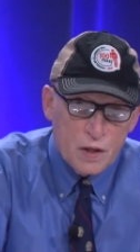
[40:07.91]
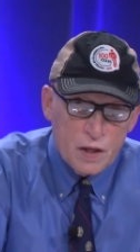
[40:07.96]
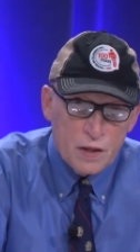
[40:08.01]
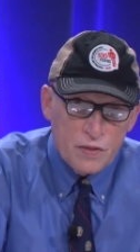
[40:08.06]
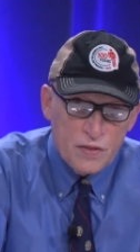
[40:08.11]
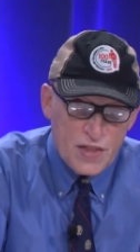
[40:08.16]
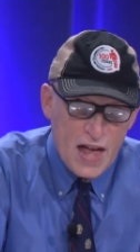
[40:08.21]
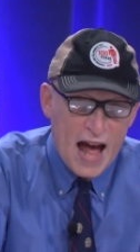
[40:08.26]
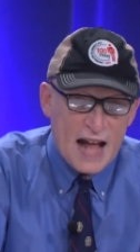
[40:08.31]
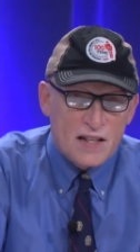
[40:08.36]

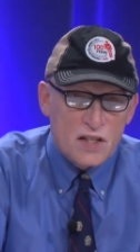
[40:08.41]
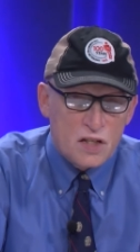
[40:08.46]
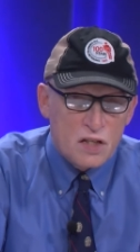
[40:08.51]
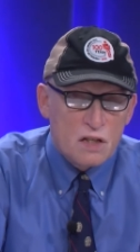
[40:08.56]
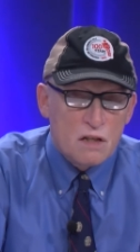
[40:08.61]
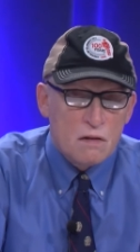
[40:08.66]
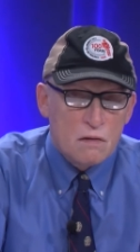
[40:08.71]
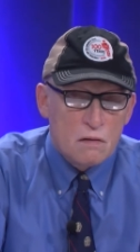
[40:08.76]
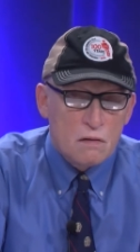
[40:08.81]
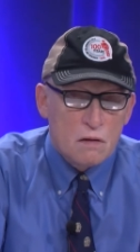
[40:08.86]
That's
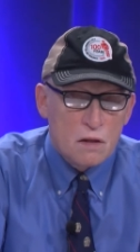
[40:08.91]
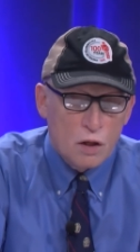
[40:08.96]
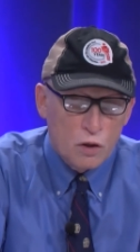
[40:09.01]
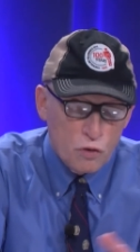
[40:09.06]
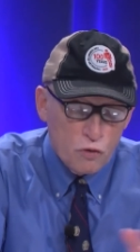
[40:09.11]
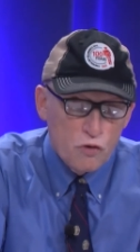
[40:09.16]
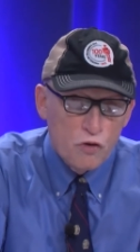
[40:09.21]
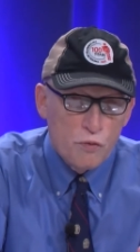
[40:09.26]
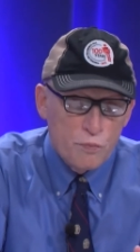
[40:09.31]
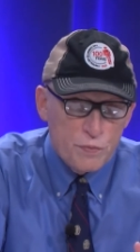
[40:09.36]
the
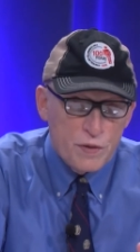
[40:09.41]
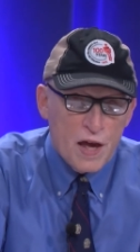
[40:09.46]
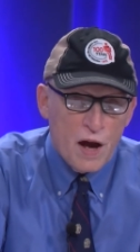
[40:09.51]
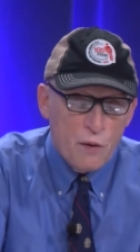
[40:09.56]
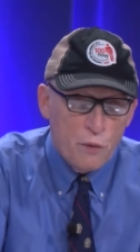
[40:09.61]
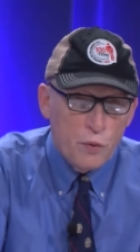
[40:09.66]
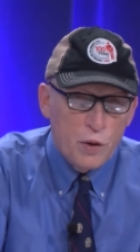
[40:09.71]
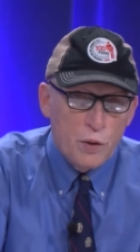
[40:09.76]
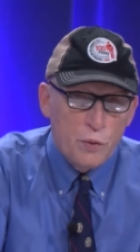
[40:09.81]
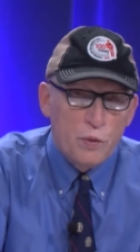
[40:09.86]
group that
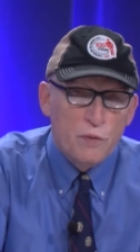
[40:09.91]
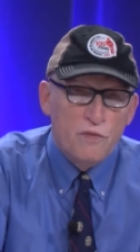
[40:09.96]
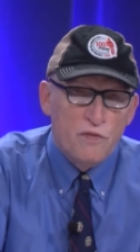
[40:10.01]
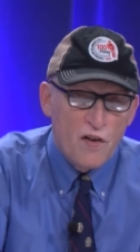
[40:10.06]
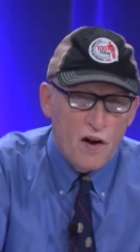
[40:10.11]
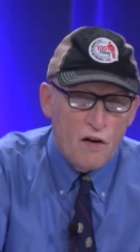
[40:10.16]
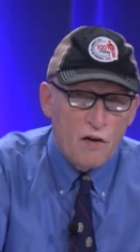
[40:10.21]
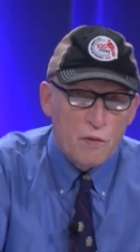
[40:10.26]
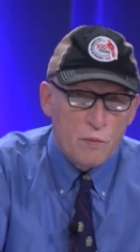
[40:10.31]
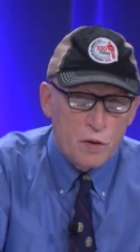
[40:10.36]
we would
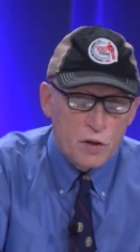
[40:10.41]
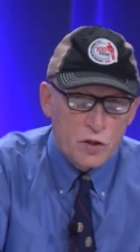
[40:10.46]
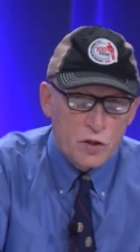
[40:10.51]
very much